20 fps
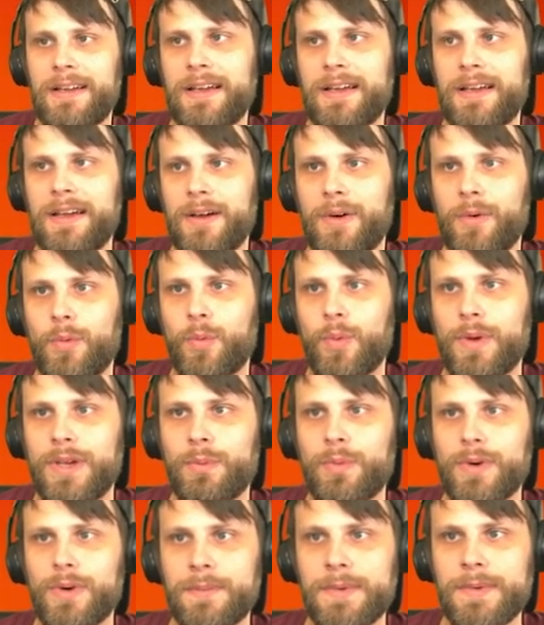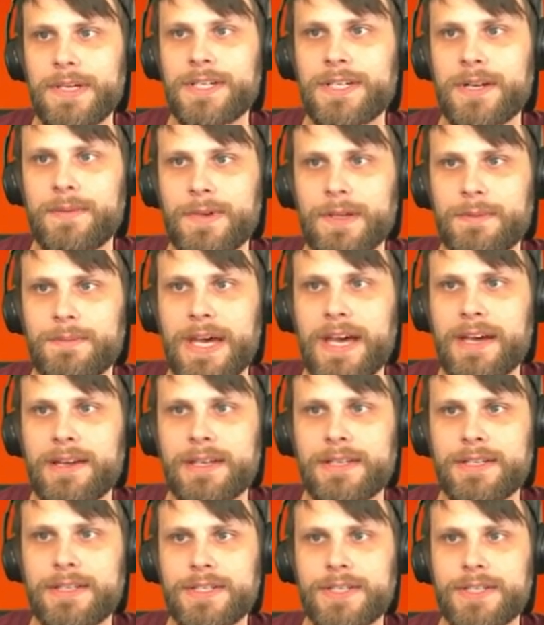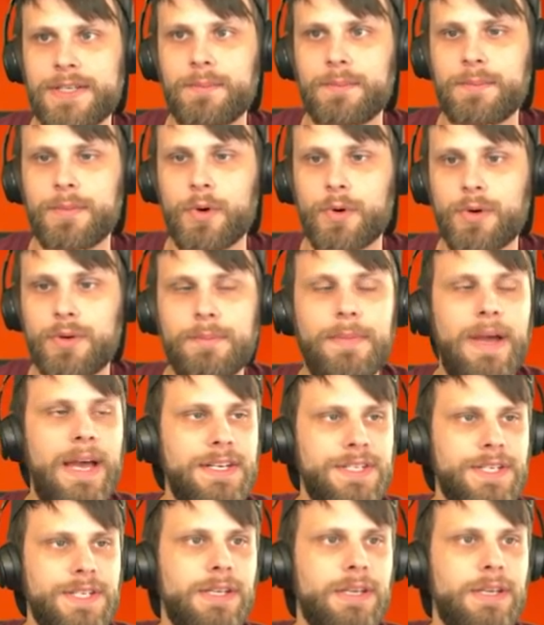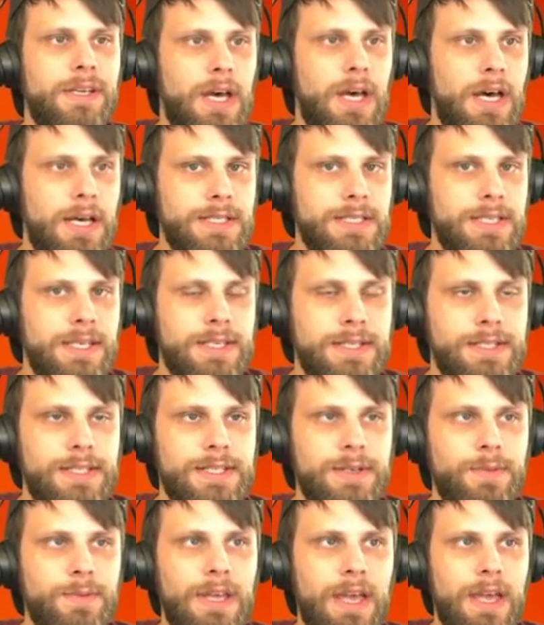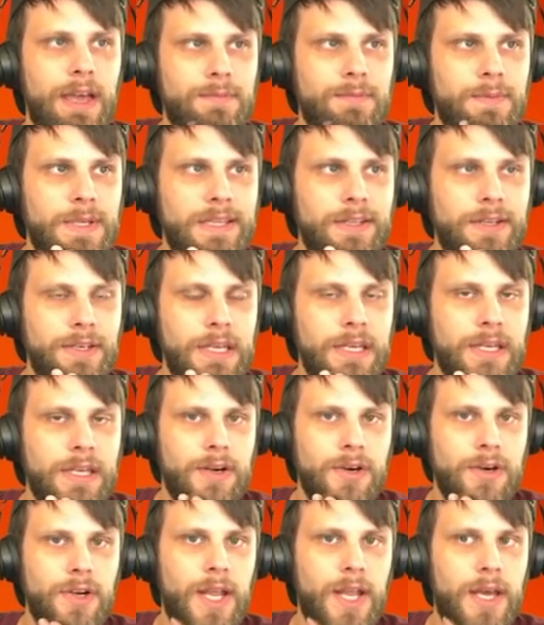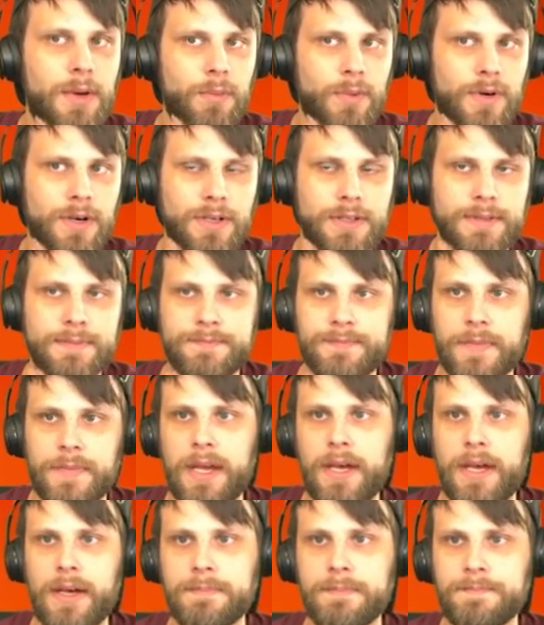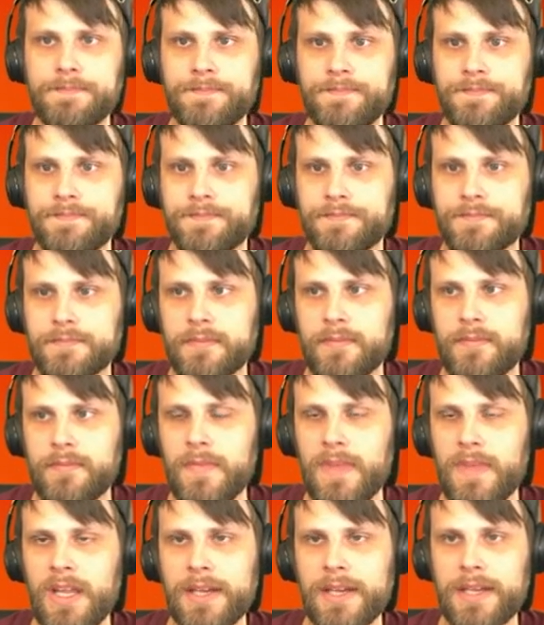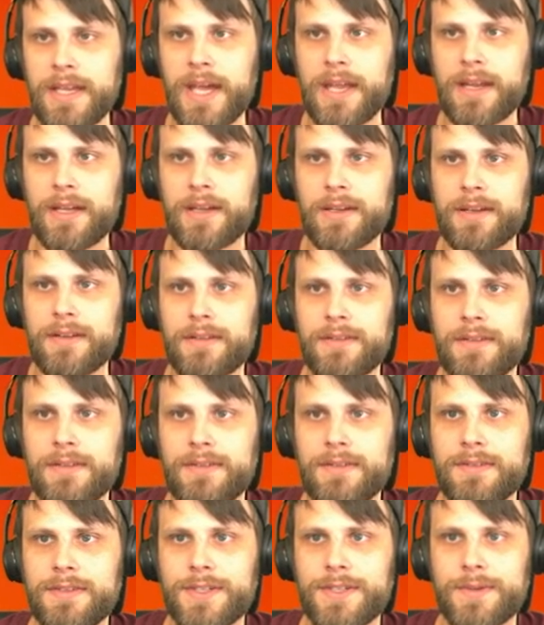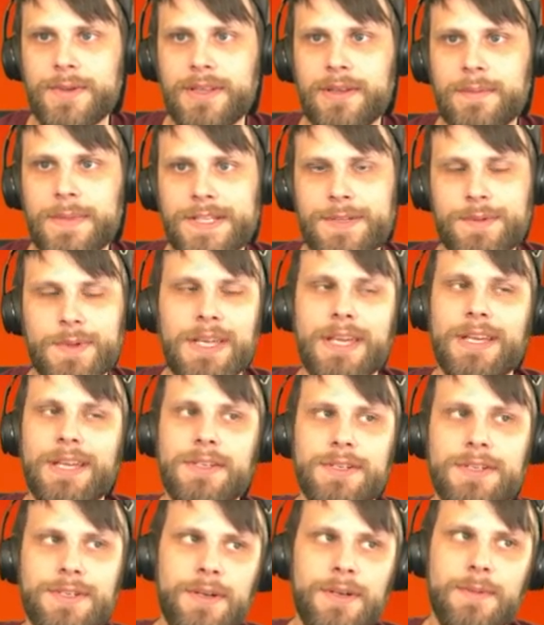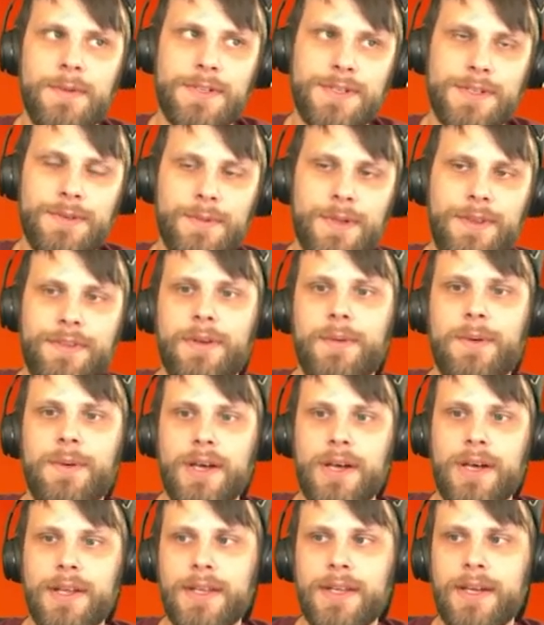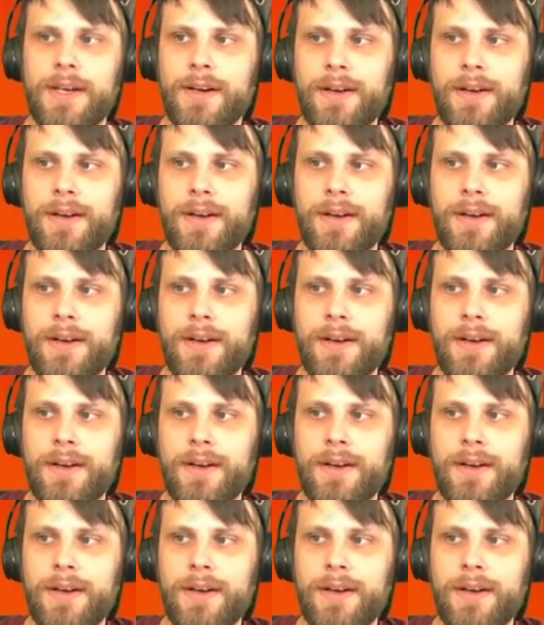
we will be jumping back into more Magic content. So we have been looking at our network um, and kind of doing the best we can to troubleshoot what's going on there.